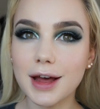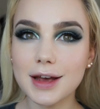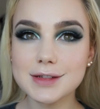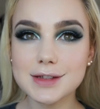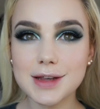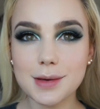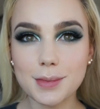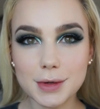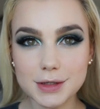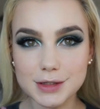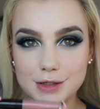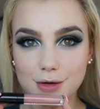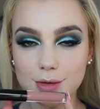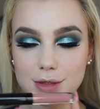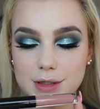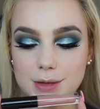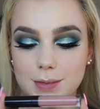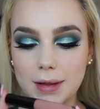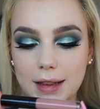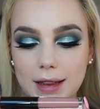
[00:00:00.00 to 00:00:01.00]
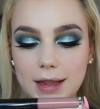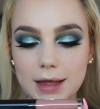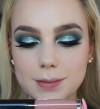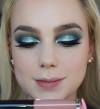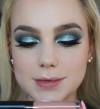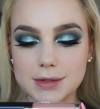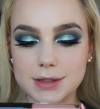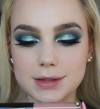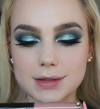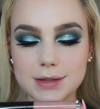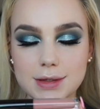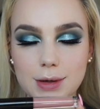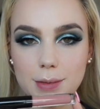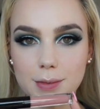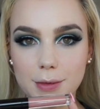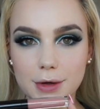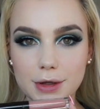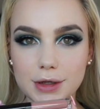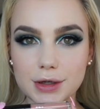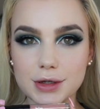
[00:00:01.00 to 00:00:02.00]
last step is going to be lips, so
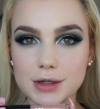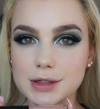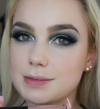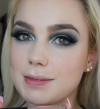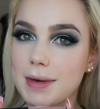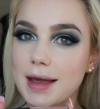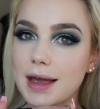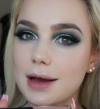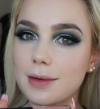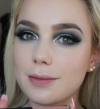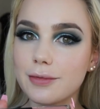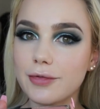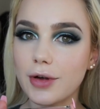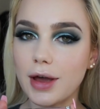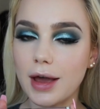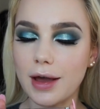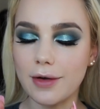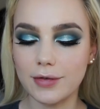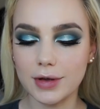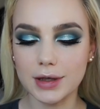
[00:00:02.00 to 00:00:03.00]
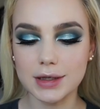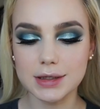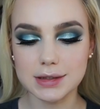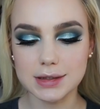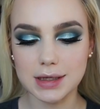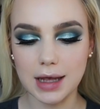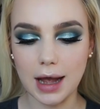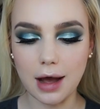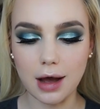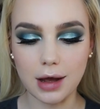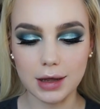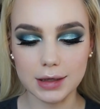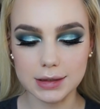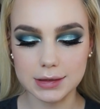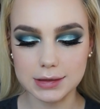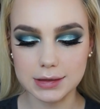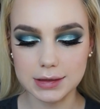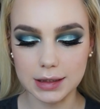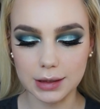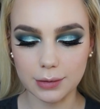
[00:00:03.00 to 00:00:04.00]
I'm going to use Makeup Forever's
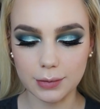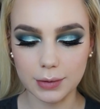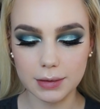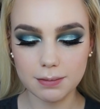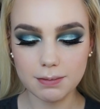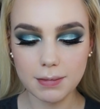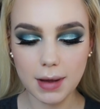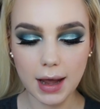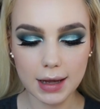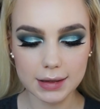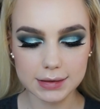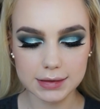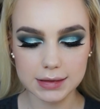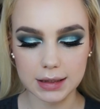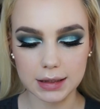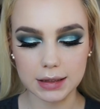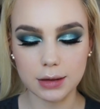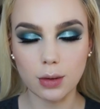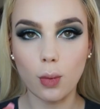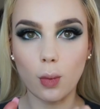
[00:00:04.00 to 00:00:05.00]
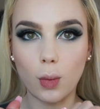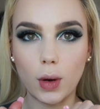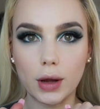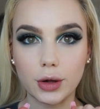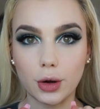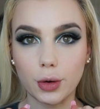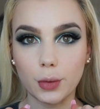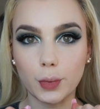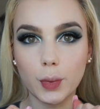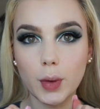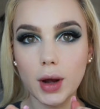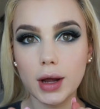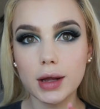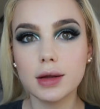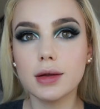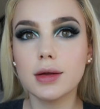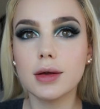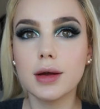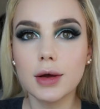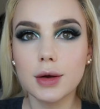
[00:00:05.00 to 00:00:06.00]
Artist Liquid Matte in
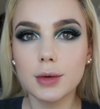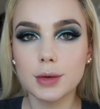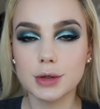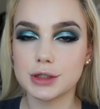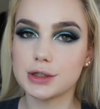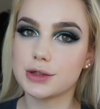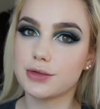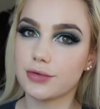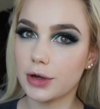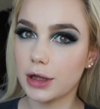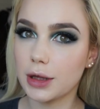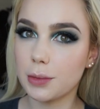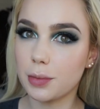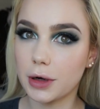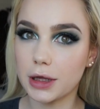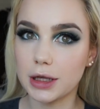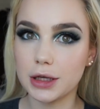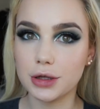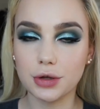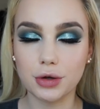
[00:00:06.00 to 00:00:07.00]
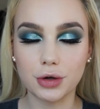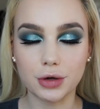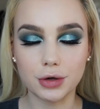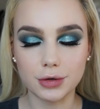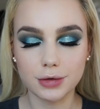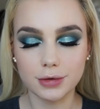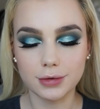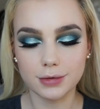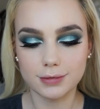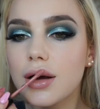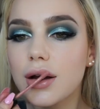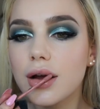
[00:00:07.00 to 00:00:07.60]
101, which is a really pretty nude.